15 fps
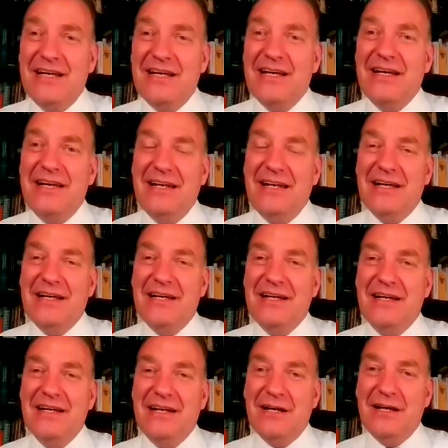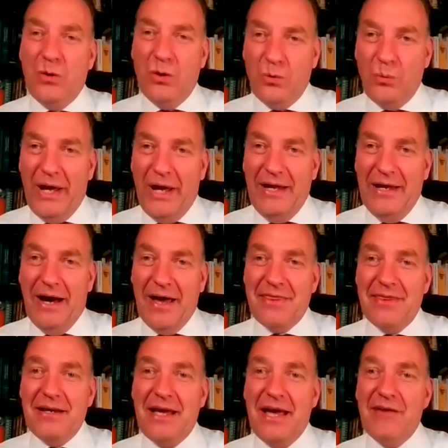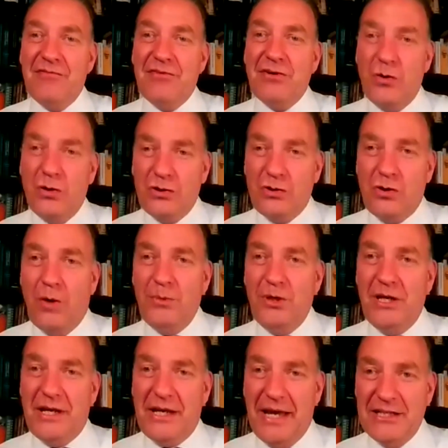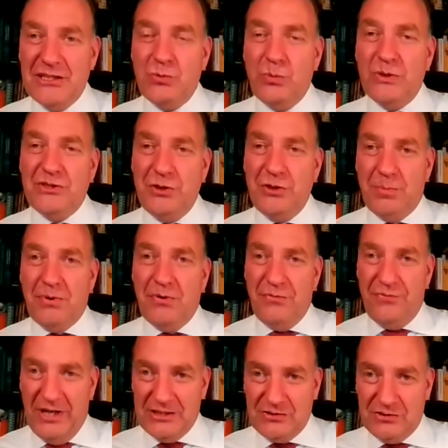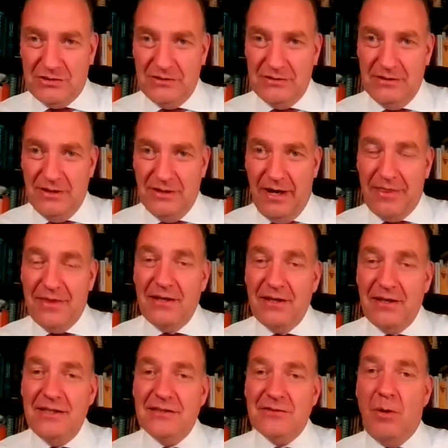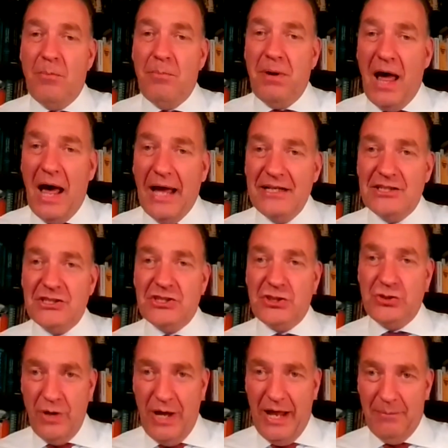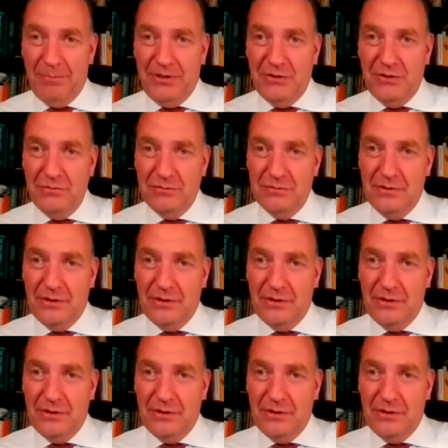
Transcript: a good way. I think have a good communication with your professor. I think he's obliged to help you.